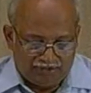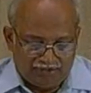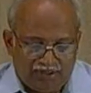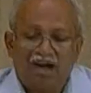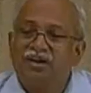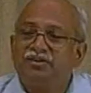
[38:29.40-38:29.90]

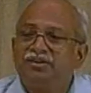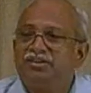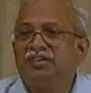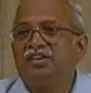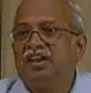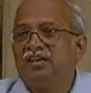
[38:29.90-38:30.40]
I would
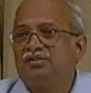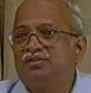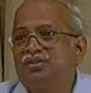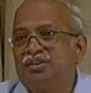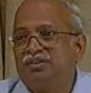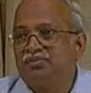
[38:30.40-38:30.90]
still like to
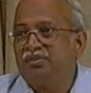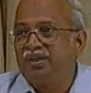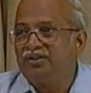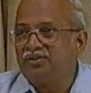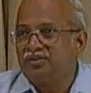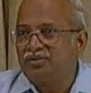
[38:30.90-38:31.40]
say it may
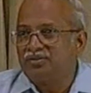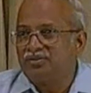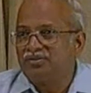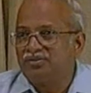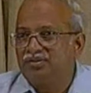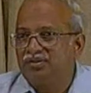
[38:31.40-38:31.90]
corrode,
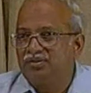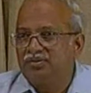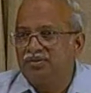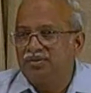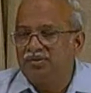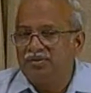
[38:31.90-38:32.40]

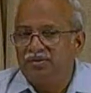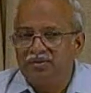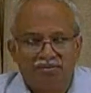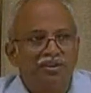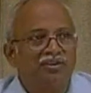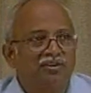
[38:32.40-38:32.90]

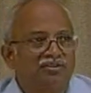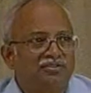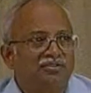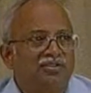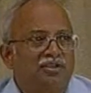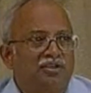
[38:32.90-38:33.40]
because
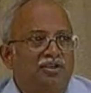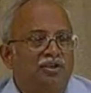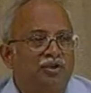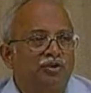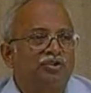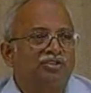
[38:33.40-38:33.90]

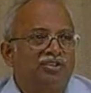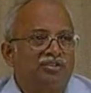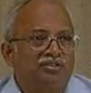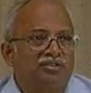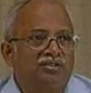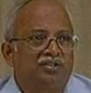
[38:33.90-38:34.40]
corrosion
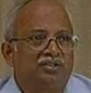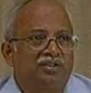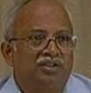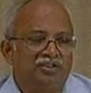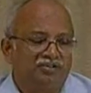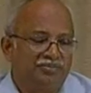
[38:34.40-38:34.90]

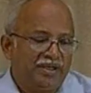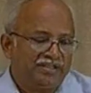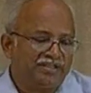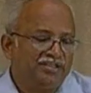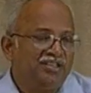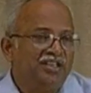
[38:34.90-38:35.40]
is
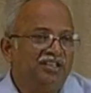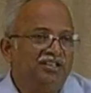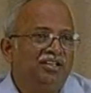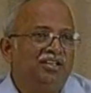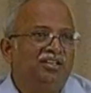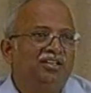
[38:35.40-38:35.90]
basically
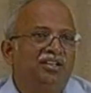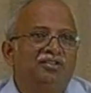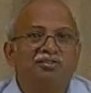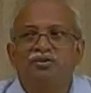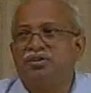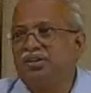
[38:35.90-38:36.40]
a
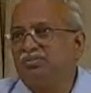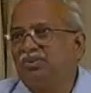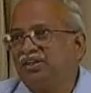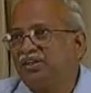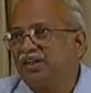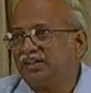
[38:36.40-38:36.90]

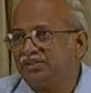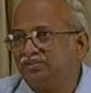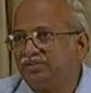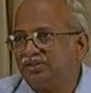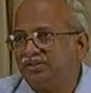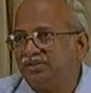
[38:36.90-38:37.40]
electrochemical
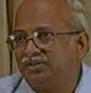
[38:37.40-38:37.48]
activity,